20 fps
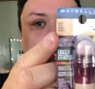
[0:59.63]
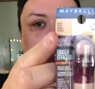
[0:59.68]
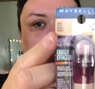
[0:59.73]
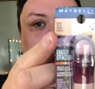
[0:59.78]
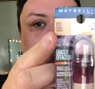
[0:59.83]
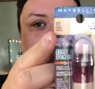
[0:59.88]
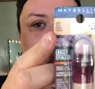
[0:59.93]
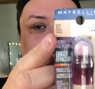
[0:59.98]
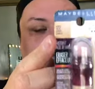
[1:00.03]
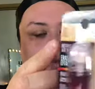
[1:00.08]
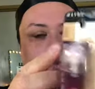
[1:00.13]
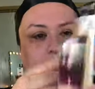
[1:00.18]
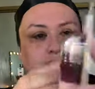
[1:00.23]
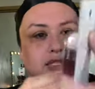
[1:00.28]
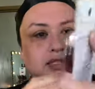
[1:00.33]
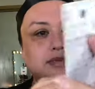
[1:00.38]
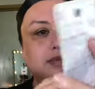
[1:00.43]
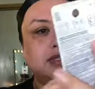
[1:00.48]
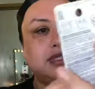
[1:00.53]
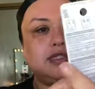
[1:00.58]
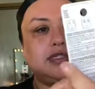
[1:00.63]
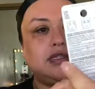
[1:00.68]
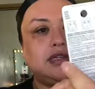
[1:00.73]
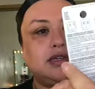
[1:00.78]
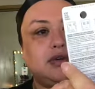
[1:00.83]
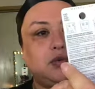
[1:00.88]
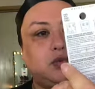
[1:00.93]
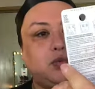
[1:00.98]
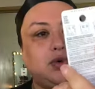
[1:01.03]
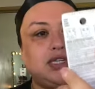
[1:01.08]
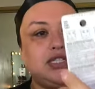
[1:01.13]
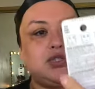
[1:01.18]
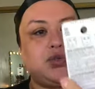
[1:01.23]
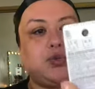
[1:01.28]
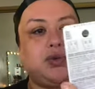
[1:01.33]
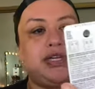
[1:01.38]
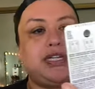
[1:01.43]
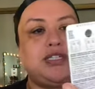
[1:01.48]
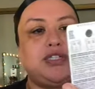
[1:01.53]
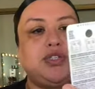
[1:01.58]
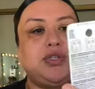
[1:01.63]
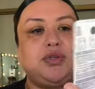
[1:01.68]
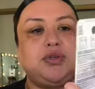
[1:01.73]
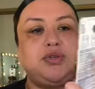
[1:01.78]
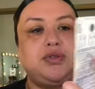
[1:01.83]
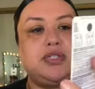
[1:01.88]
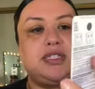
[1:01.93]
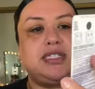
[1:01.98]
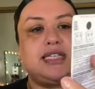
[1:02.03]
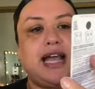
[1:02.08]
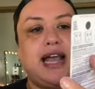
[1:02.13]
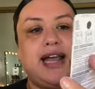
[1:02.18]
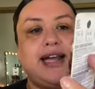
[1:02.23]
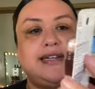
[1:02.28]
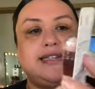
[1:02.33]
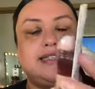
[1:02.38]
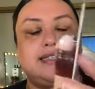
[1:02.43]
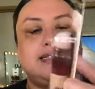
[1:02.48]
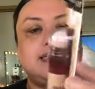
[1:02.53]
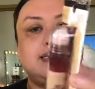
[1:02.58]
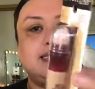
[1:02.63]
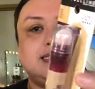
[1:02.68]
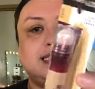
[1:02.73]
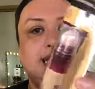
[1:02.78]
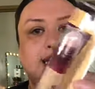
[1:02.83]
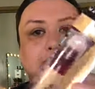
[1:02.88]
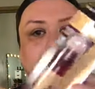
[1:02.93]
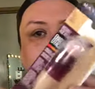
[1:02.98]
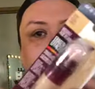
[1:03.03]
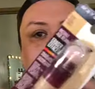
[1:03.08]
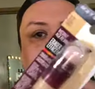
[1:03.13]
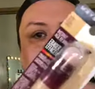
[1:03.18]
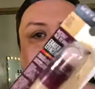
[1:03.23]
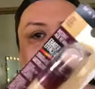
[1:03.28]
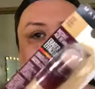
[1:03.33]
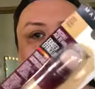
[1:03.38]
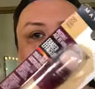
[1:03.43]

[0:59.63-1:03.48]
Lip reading: so this one's in 122 Sand Sable.